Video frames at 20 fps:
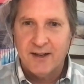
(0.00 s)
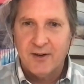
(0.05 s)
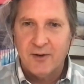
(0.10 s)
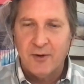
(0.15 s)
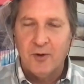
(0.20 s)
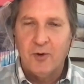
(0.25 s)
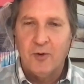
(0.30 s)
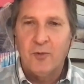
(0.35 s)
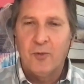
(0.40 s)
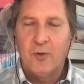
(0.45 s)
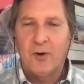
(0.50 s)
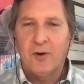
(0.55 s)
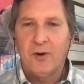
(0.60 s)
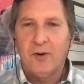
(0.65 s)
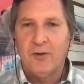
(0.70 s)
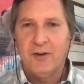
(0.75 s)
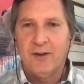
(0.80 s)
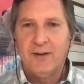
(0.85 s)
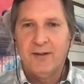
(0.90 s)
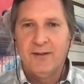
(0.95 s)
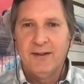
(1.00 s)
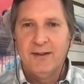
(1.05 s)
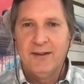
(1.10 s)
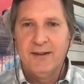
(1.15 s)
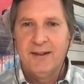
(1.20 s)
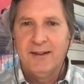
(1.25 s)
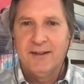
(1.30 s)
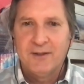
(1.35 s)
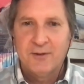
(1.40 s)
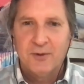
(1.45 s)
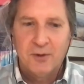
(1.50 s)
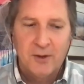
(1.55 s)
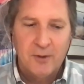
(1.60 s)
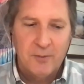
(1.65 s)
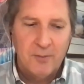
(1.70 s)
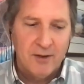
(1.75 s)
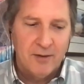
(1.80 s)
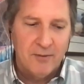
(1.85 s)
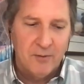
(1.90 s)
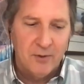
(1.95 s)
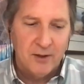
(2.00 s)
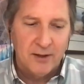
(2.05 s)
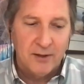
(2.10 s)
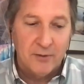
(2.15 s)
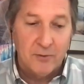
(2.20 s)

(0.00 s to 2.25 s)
that whole world. And uh, it's really been really